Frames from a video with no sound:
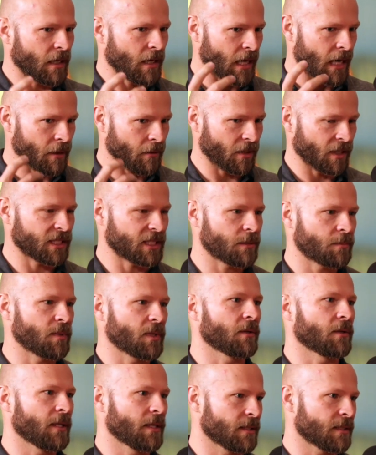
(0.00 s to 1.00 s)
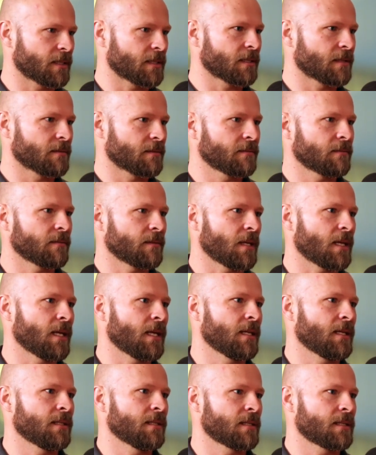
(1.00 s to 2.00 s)
our experience
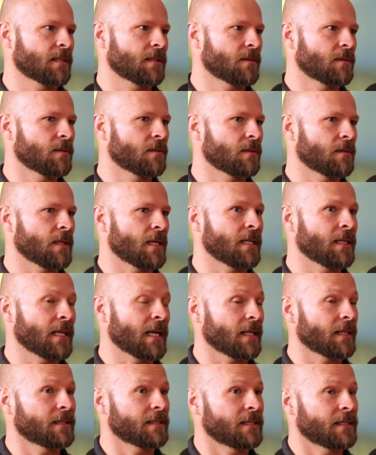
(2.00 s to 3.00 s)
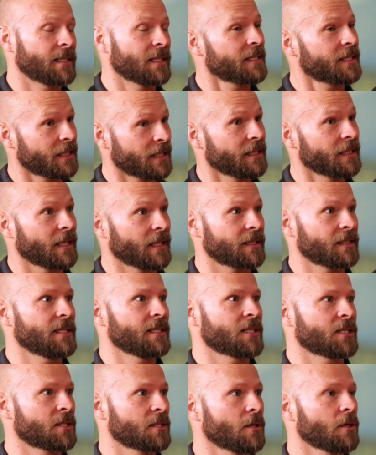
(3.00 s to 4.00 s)
and and that disconnect
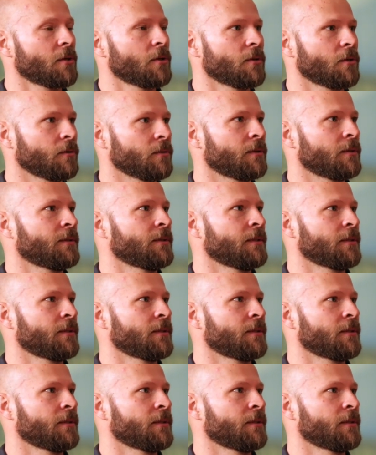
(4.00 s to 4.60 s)
is so